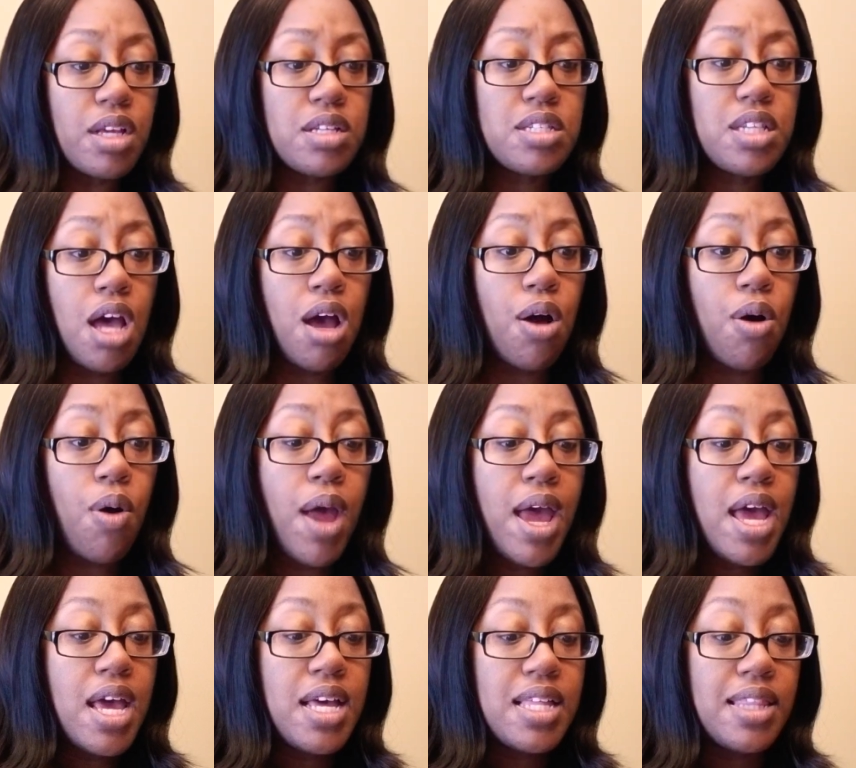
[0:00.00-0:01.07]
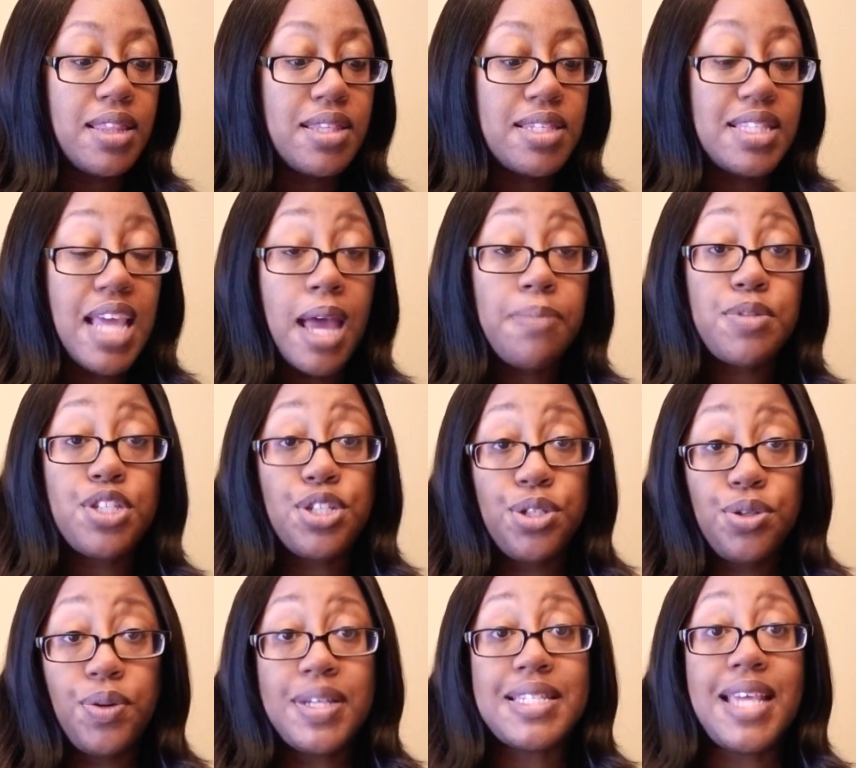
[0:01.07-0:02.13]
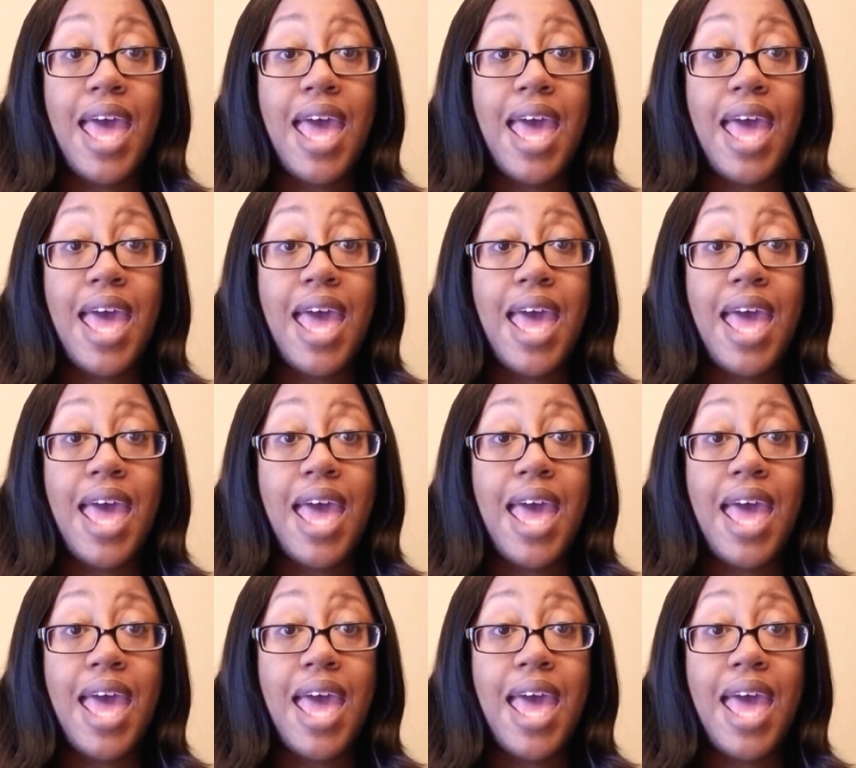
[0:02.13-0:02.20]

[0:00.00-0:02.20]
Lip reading: So step 2 is